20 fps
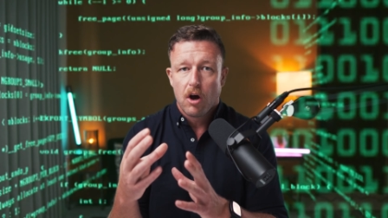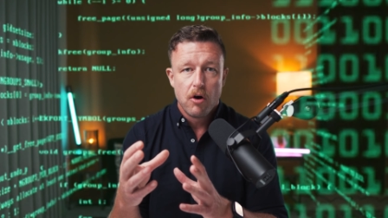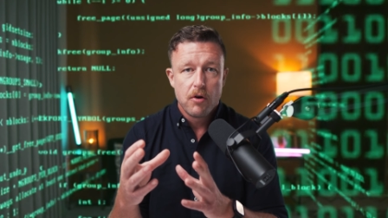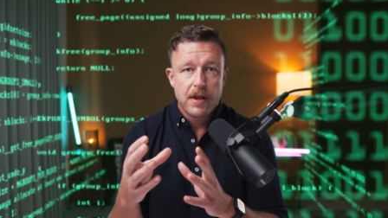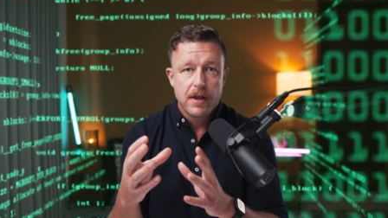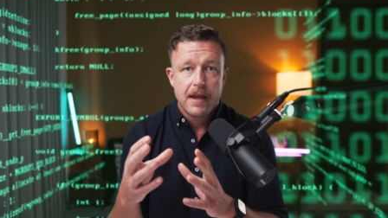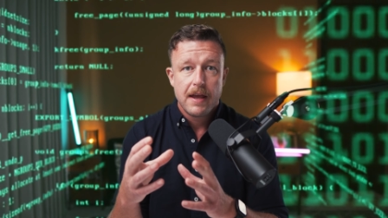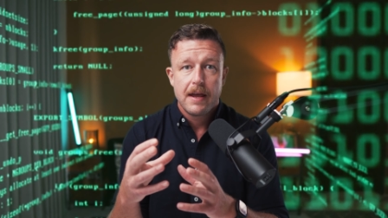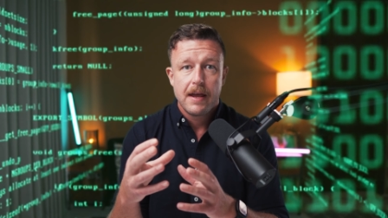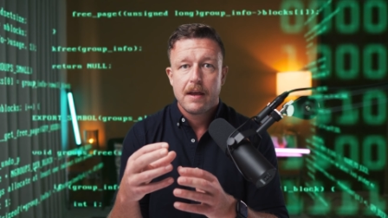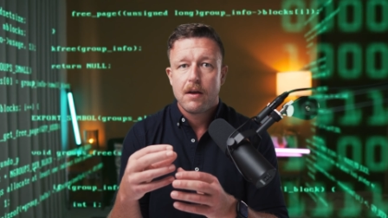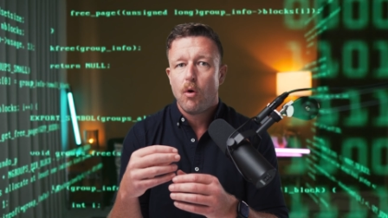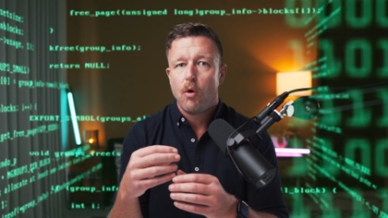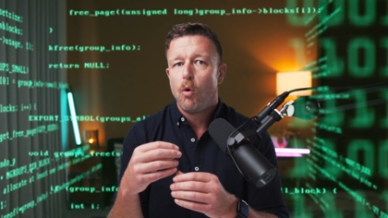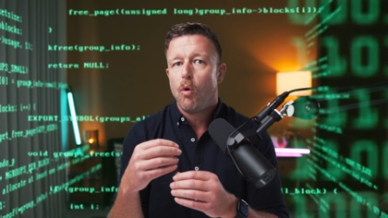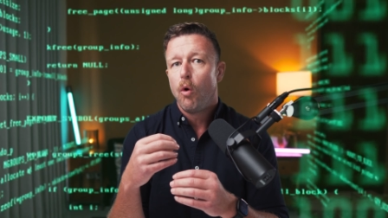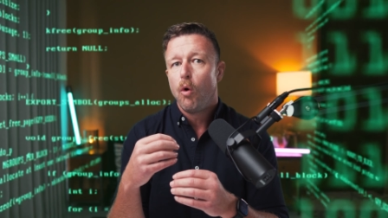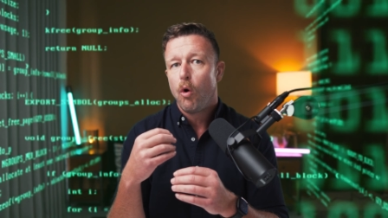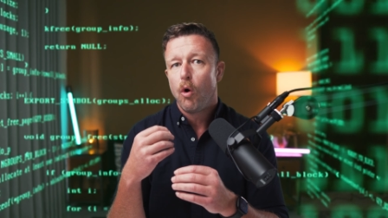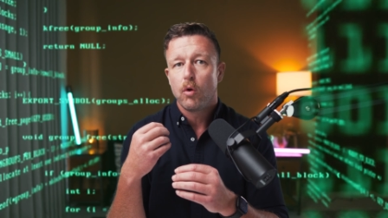coding
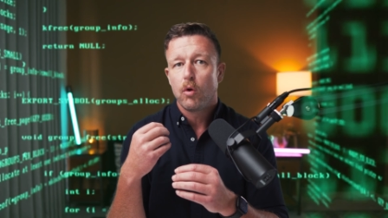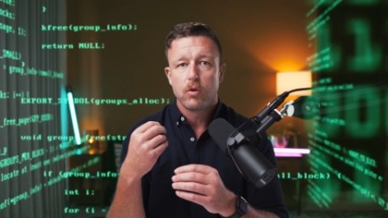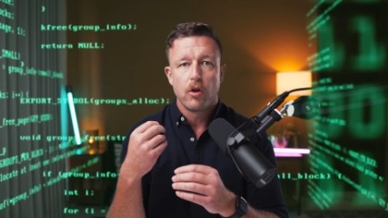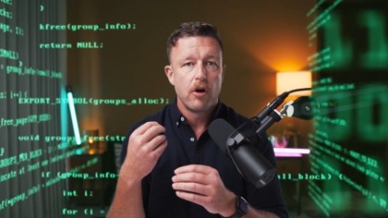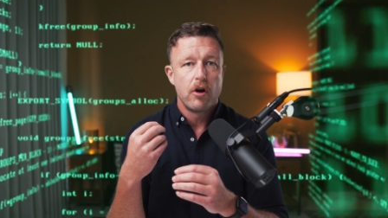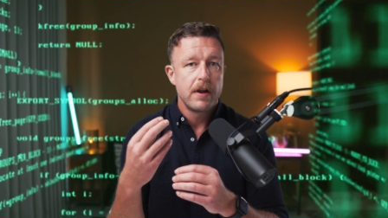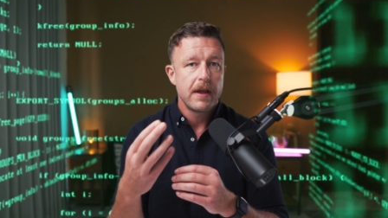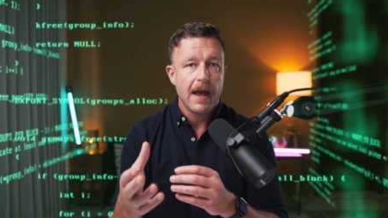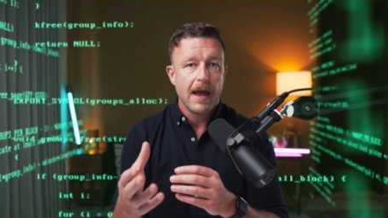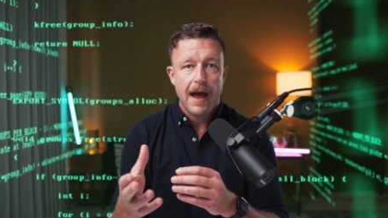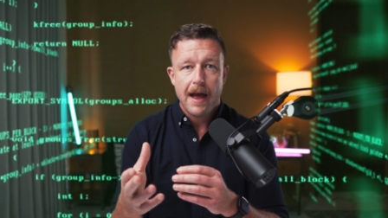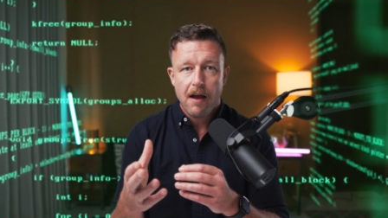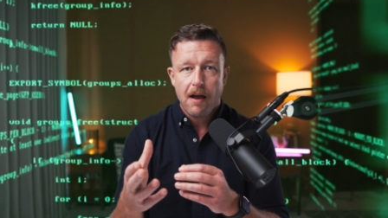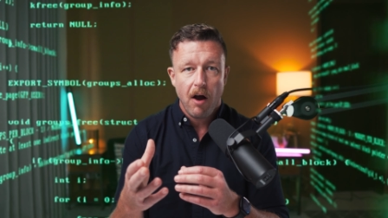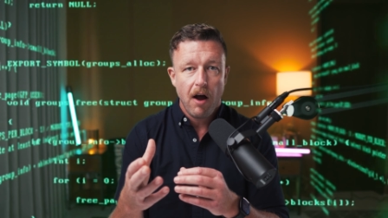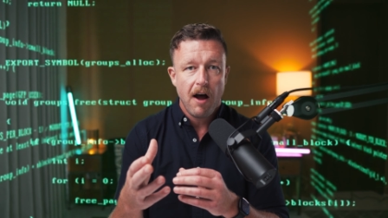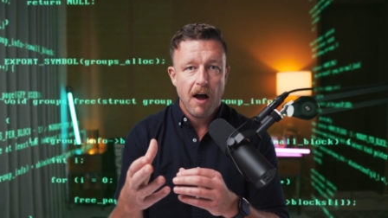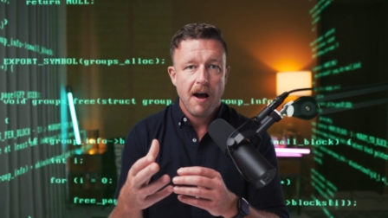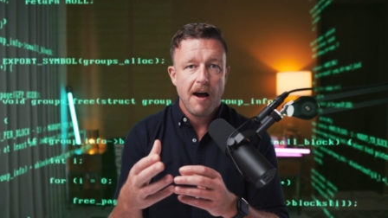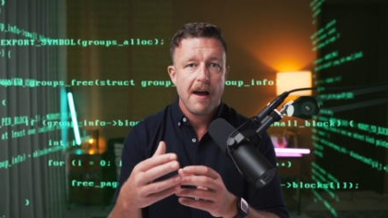or learning A
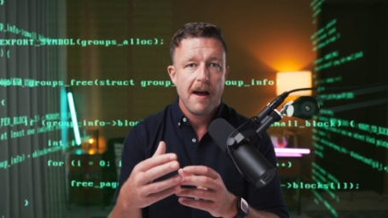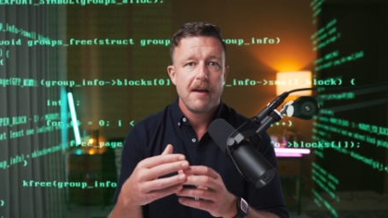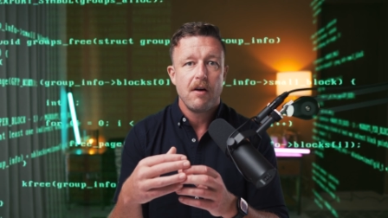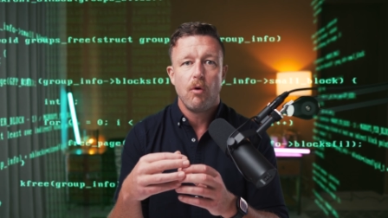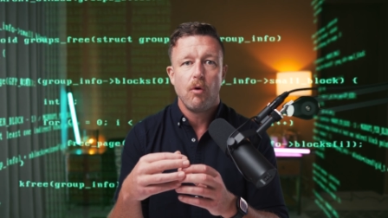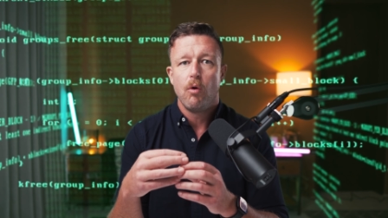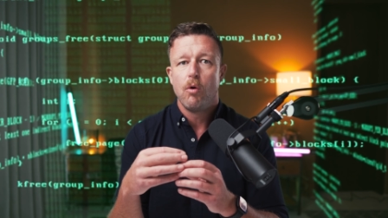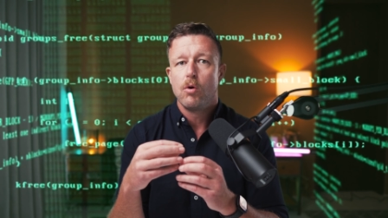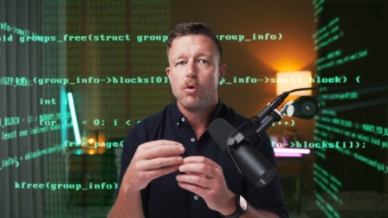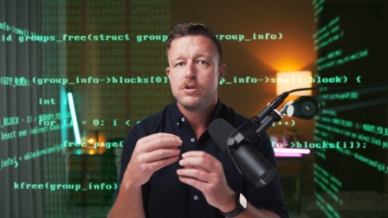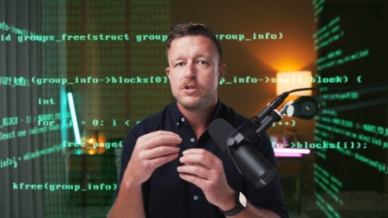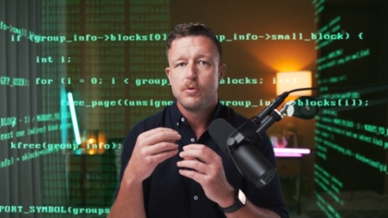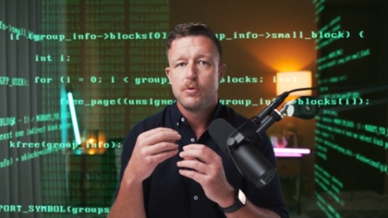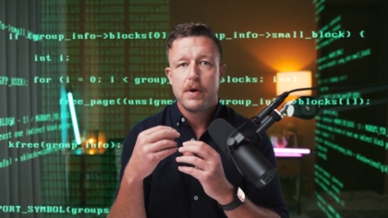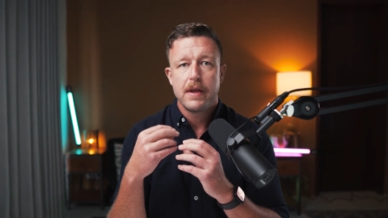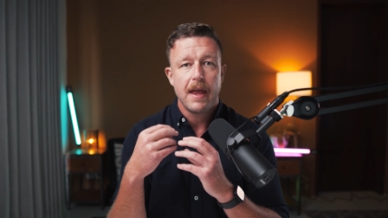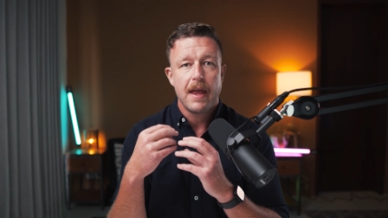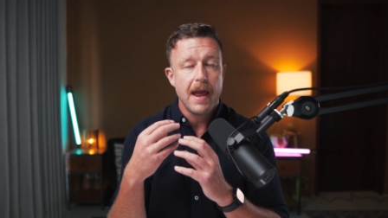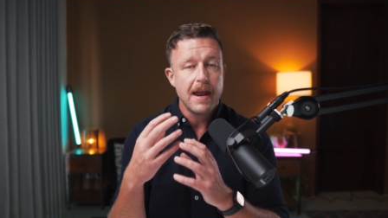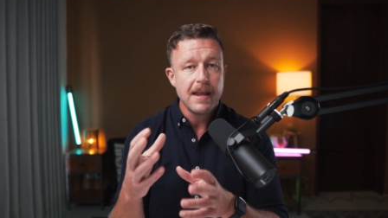I or
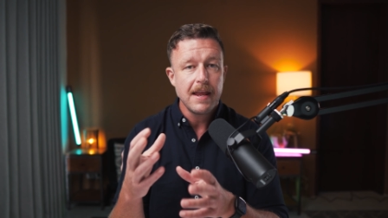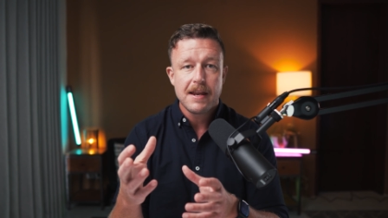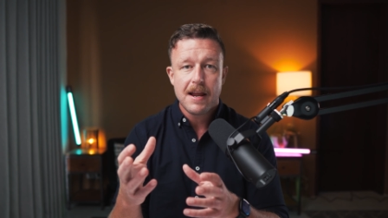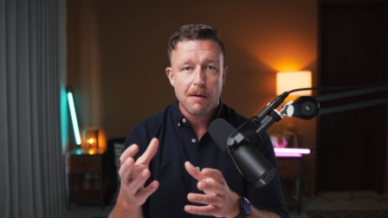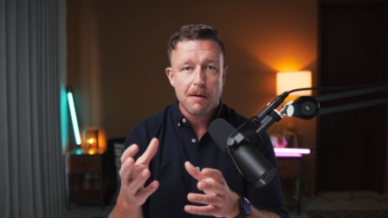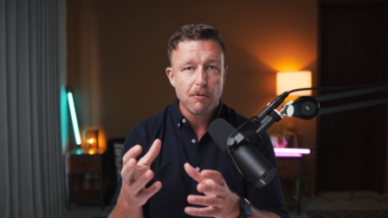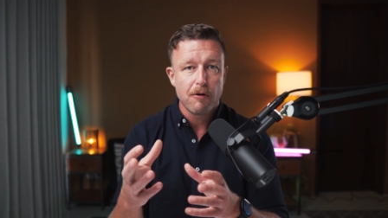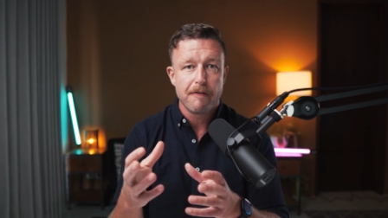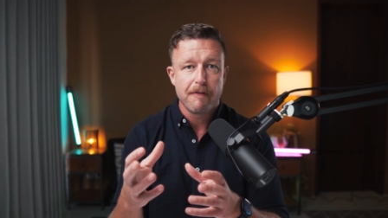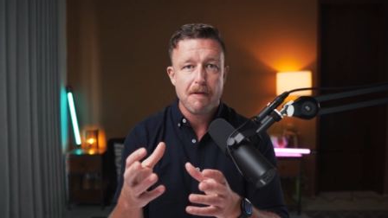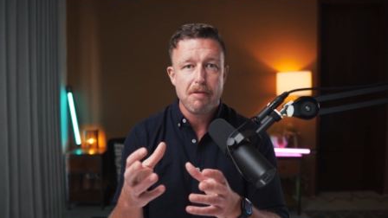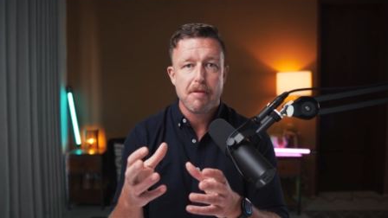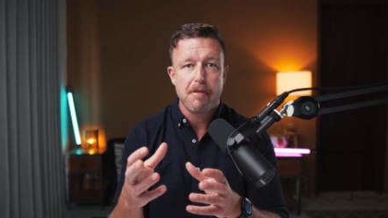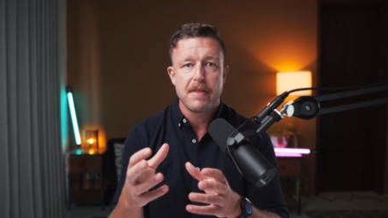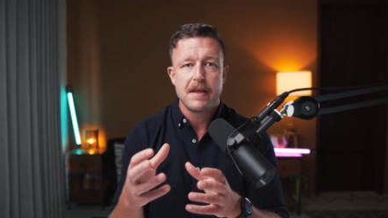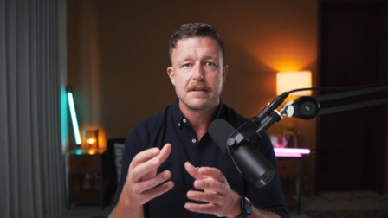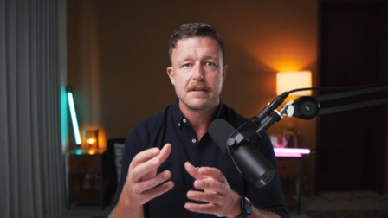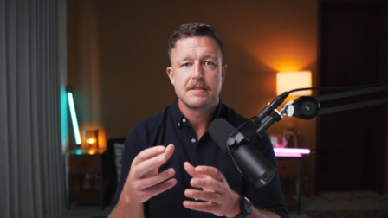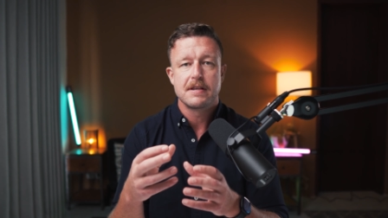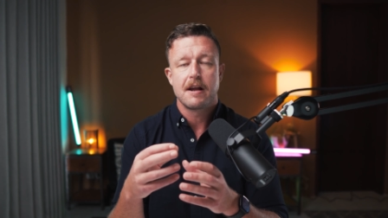doing any number of other
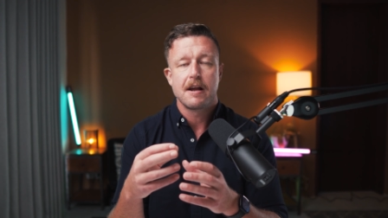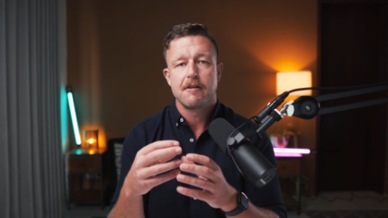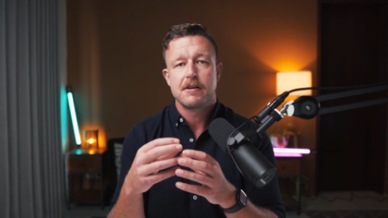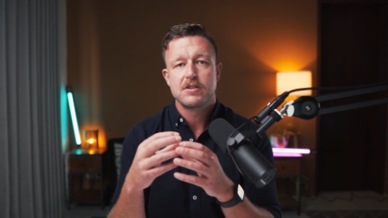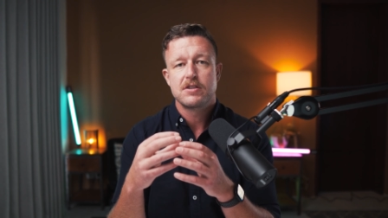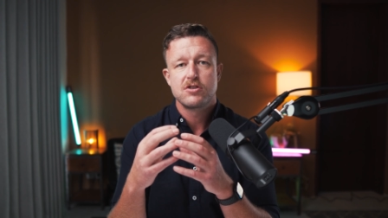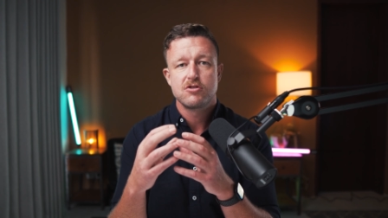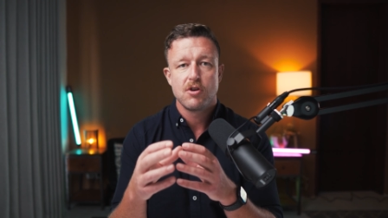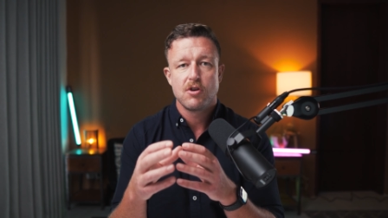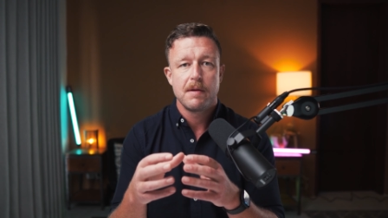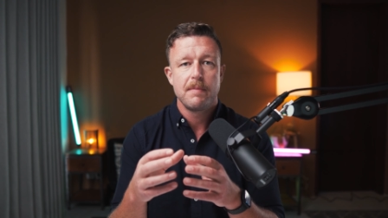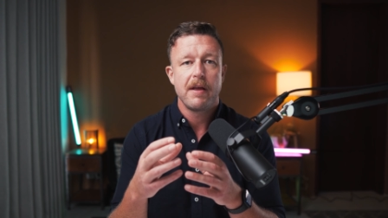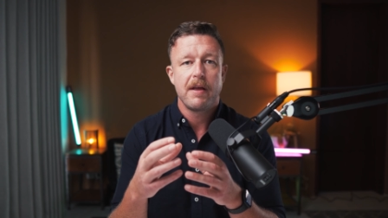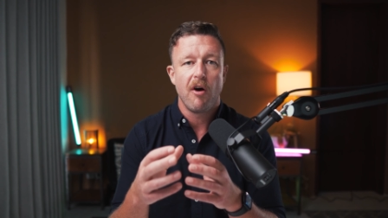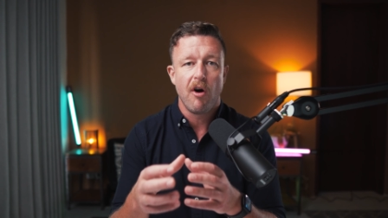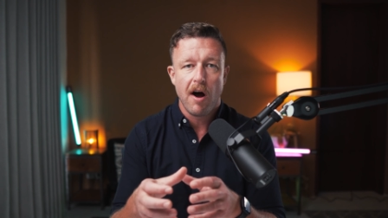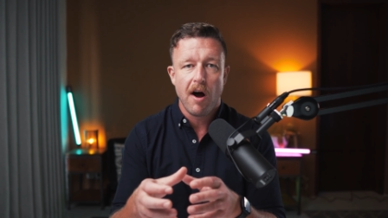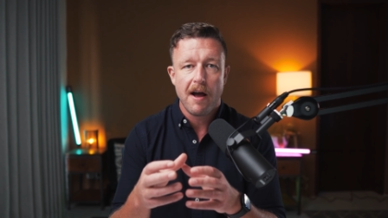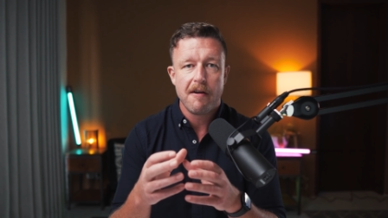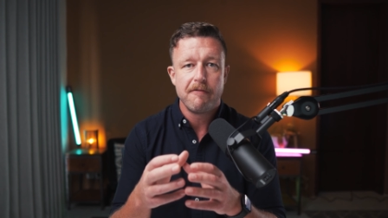things that are extremely
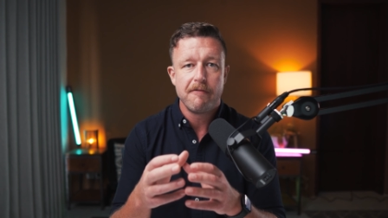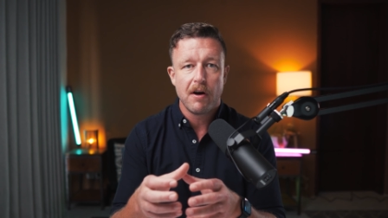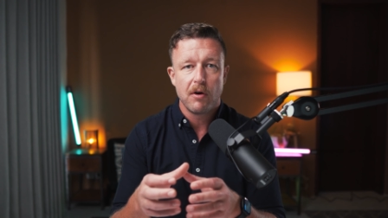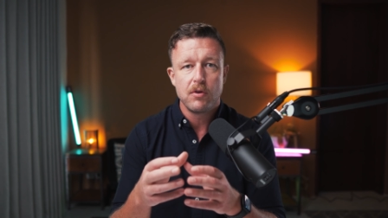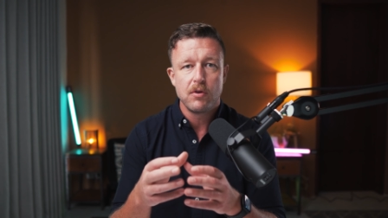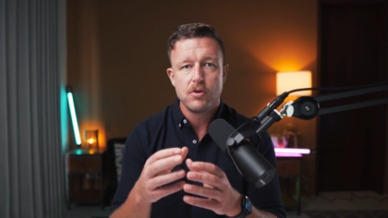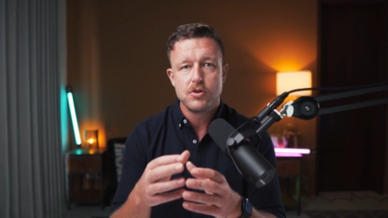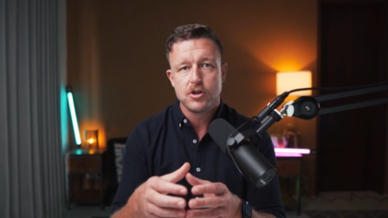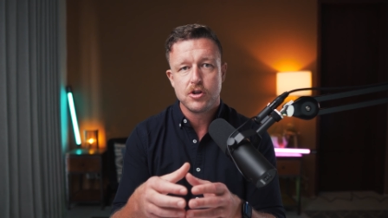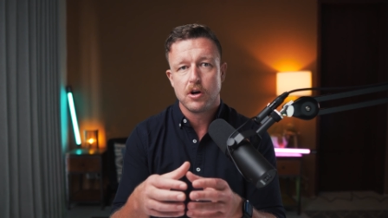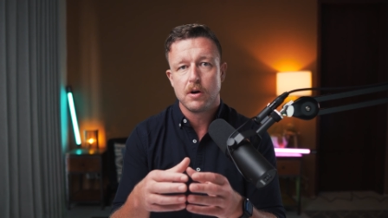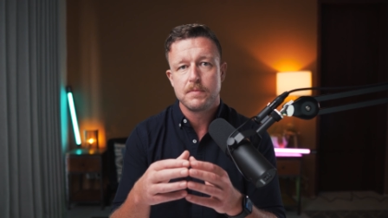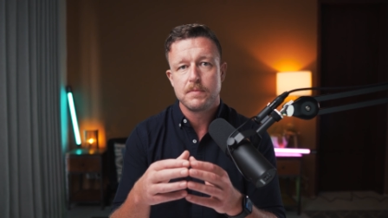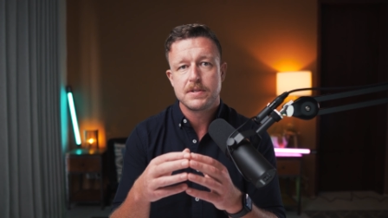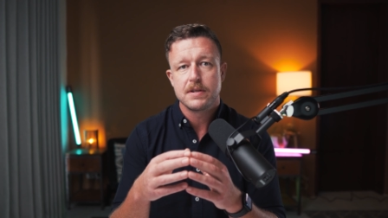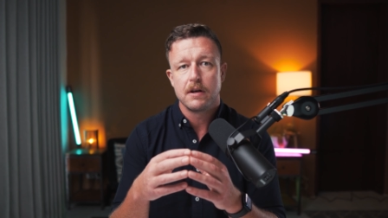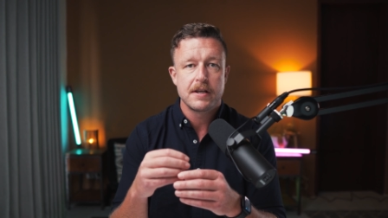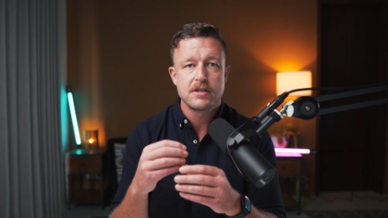high value jobs,